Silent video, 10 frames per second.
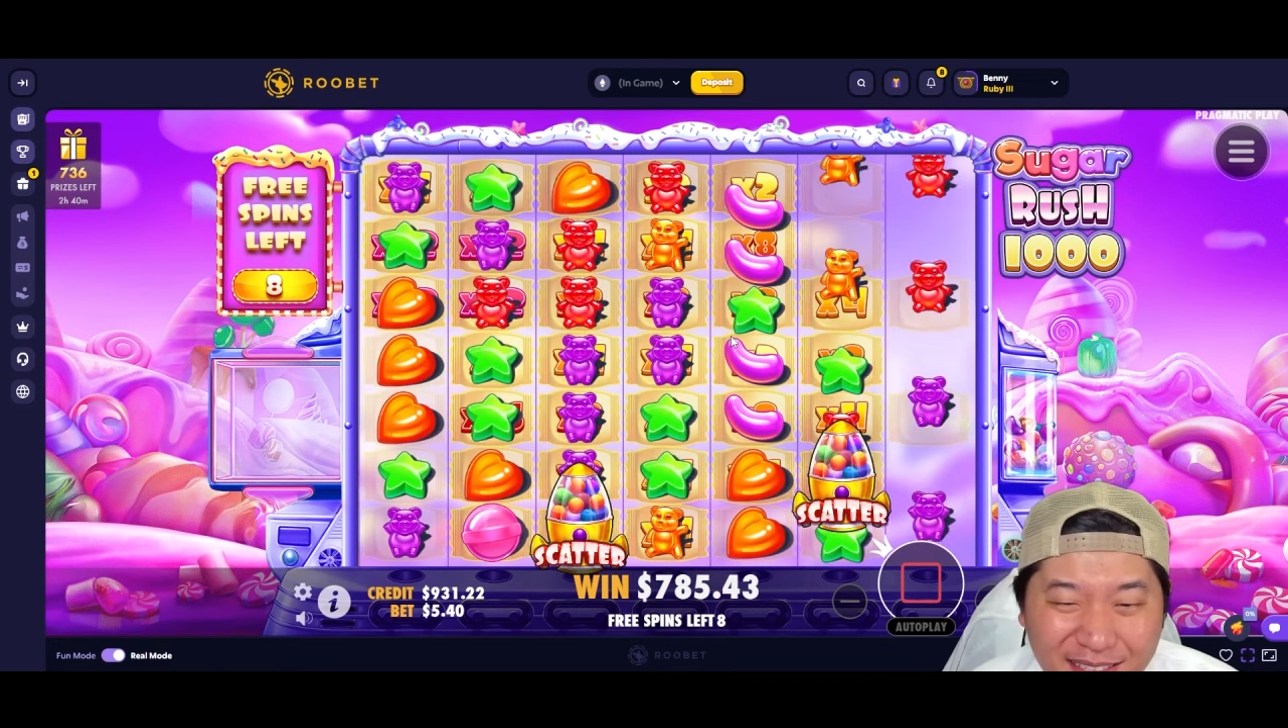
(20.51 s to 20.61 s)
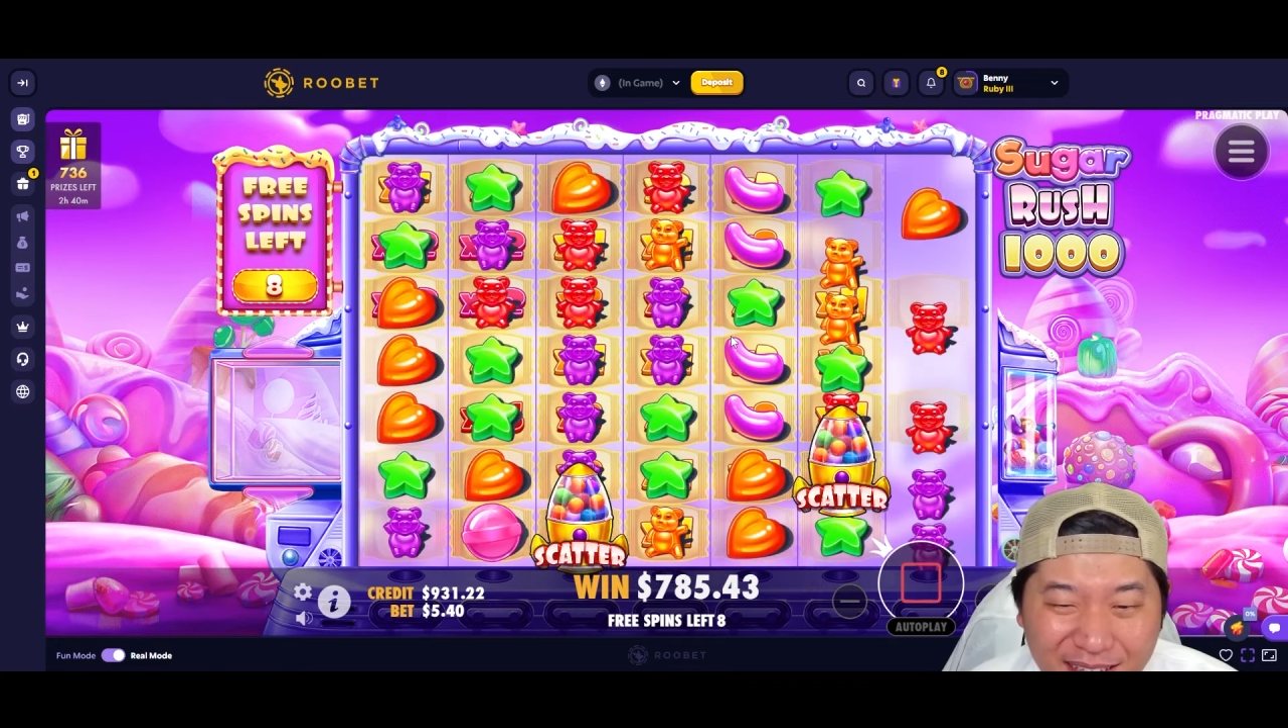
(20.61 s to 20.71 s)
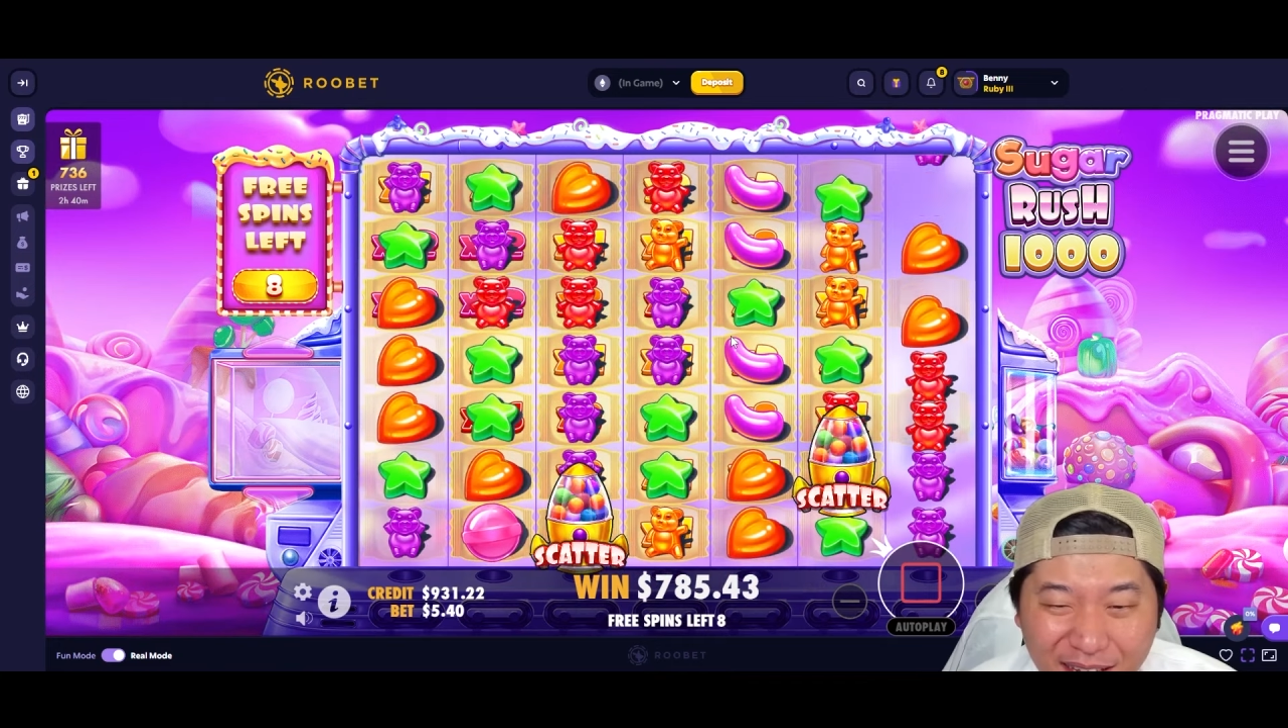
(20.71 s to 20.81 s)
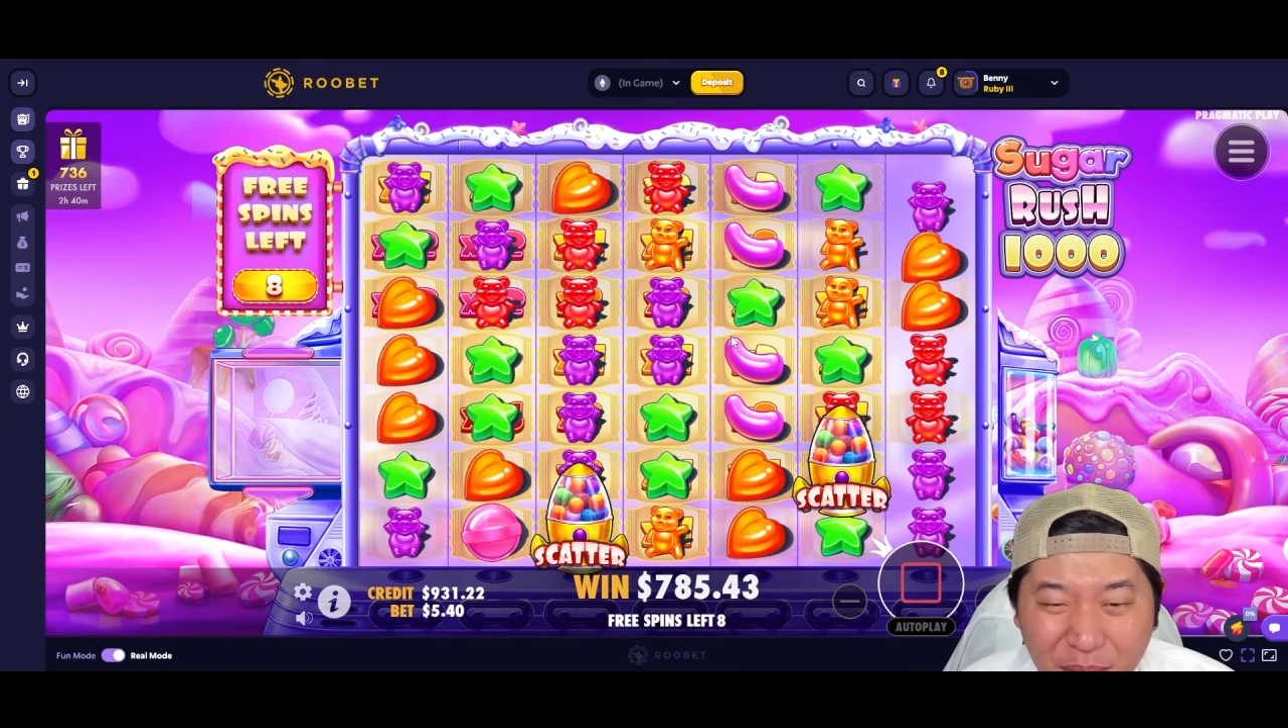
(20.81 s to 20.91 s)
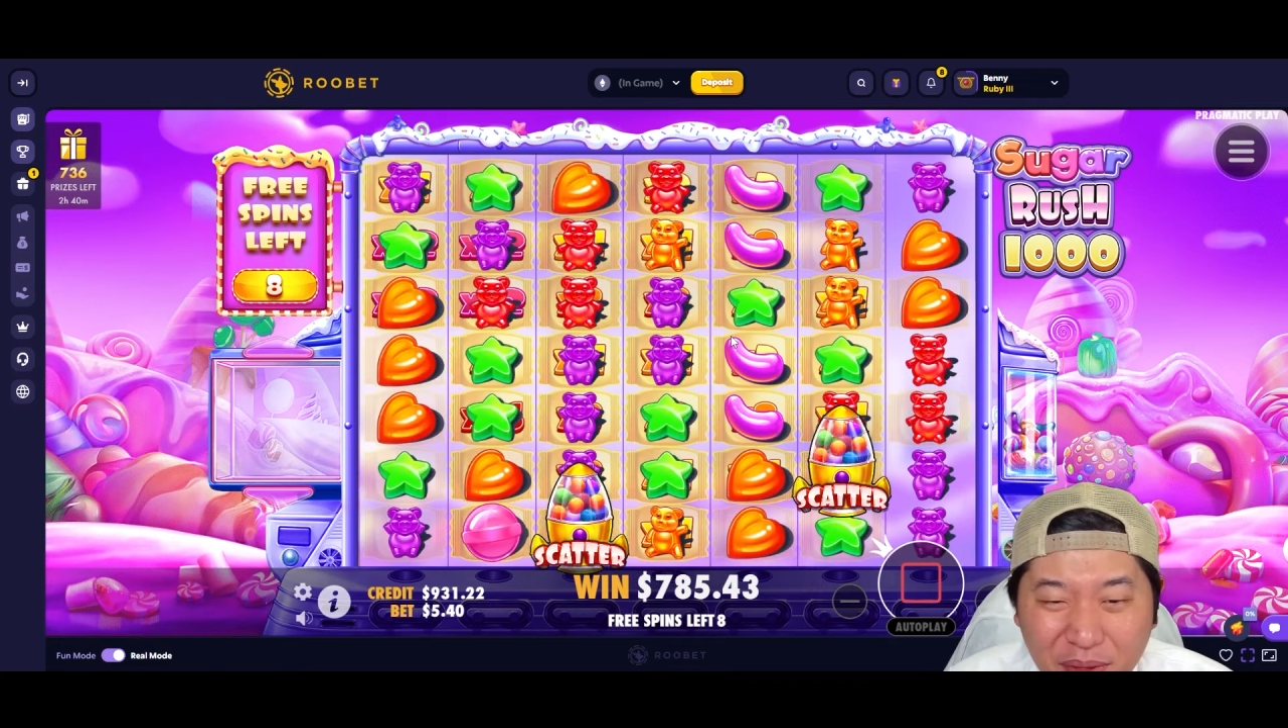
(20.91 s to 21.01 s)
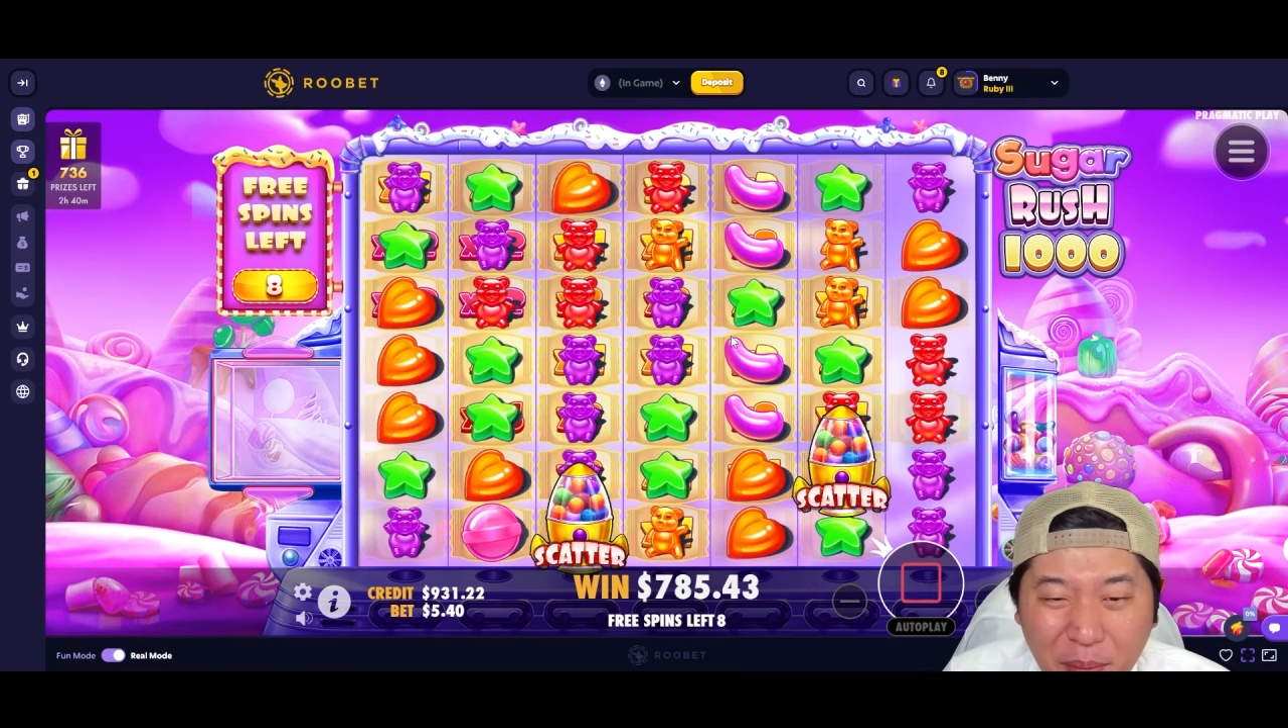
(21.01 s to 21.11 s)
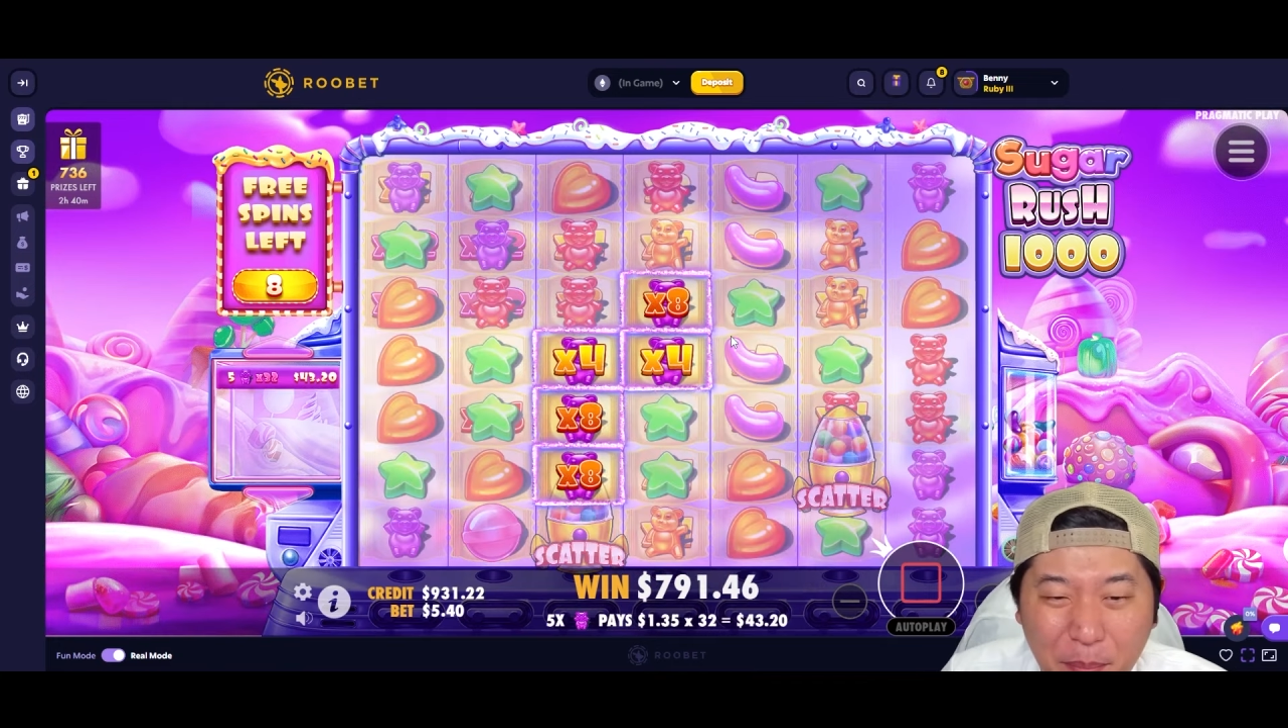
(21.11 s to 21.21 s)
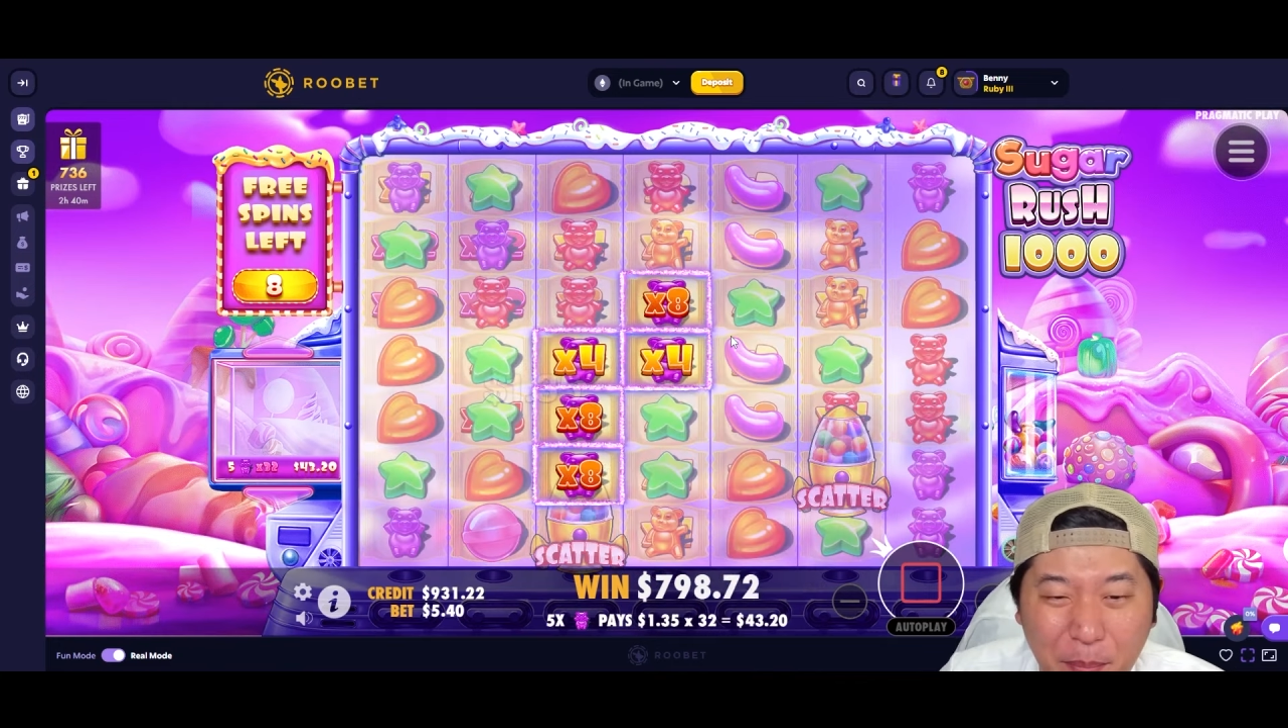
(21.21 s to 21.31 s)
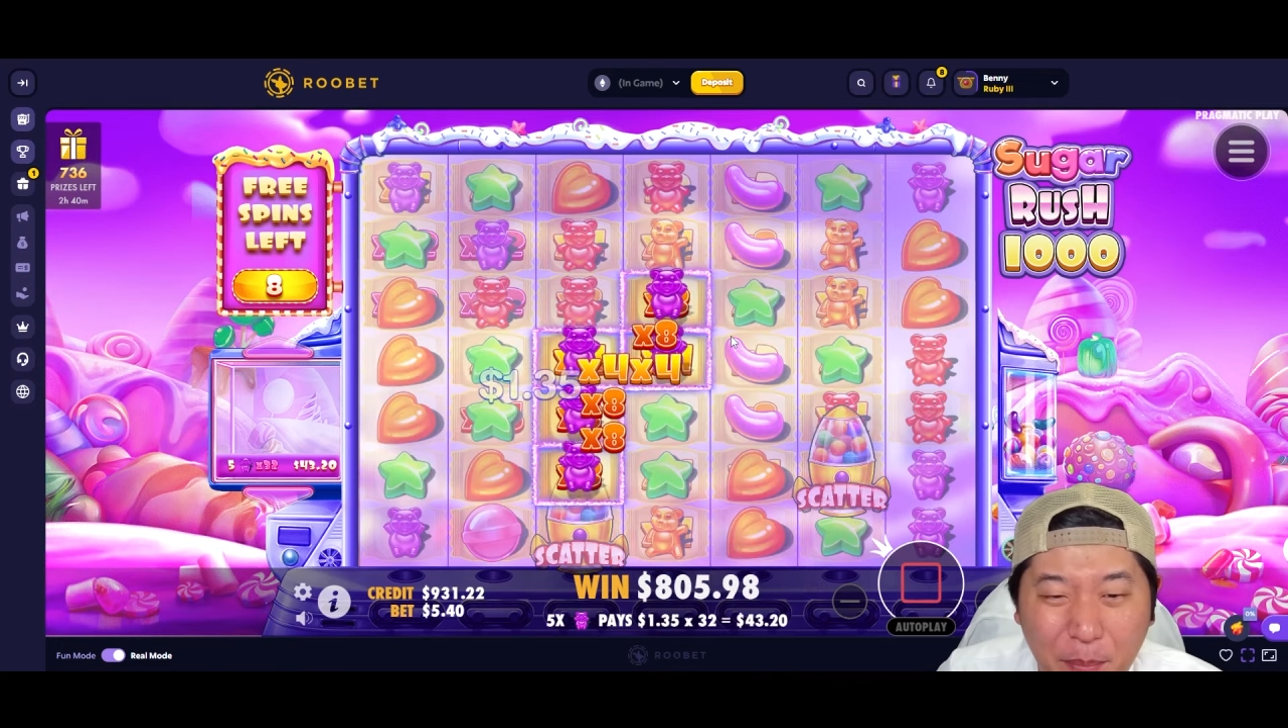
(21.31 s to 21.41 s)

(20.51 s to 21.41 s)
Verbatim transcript: Let it be a